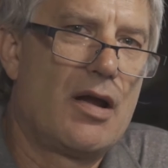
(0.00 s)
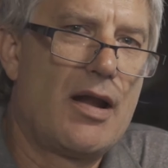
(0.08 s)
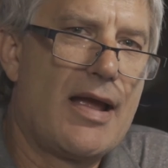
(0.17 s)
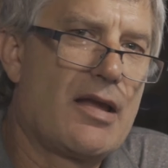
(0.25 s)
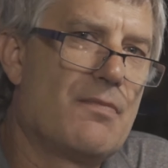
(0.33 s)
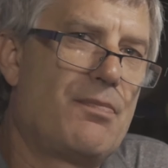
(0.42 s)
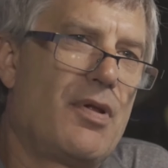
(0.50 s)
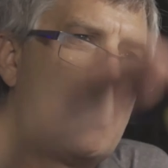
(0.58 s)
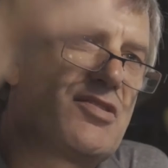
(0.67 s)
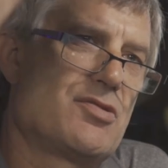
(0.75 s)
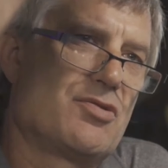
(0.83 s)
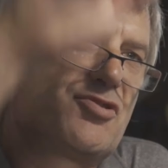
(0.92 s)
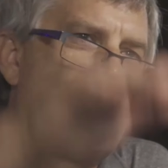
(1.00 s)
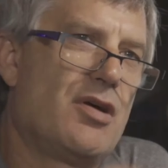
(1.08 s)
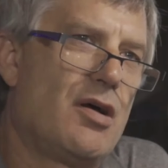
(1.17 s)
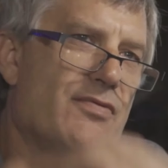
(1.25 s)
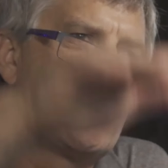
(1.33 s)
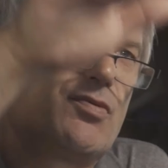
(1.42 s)
And I can place those
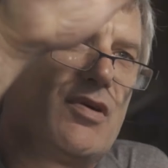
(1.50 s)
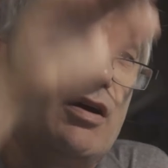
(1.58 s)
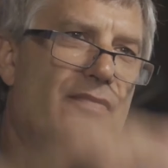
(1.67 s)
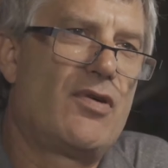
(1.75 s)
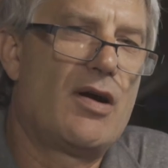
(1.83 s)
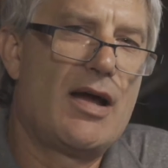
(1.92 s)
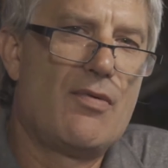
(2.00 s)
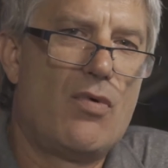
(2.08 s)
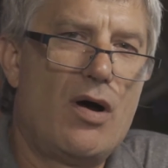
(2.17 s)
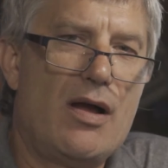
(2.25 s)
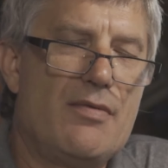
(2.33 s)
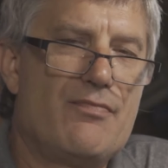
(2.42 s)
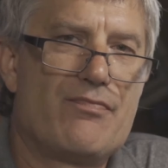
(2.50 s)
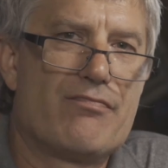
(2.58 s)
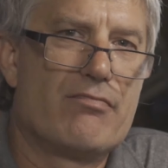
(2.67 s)
shelves wherever I want.